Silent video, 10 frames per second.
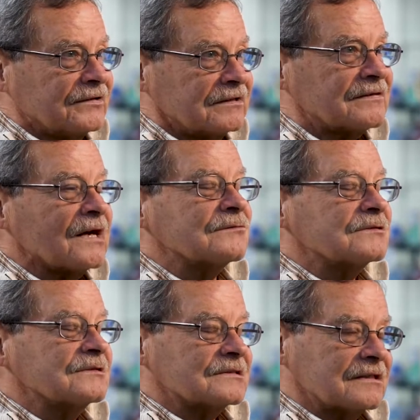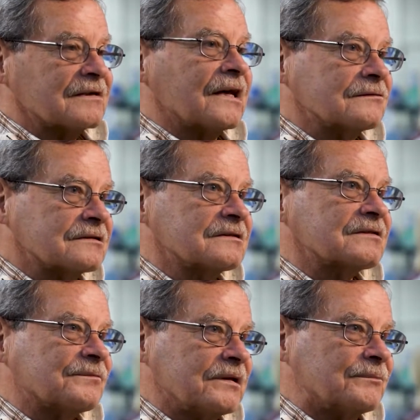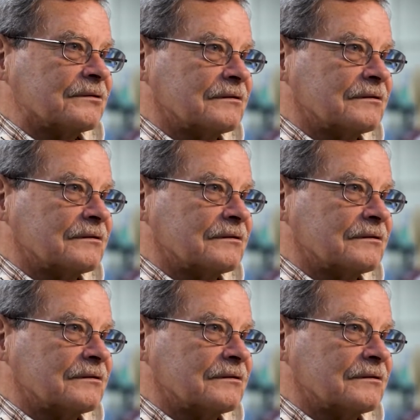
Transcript: feed thousands and thousands of people.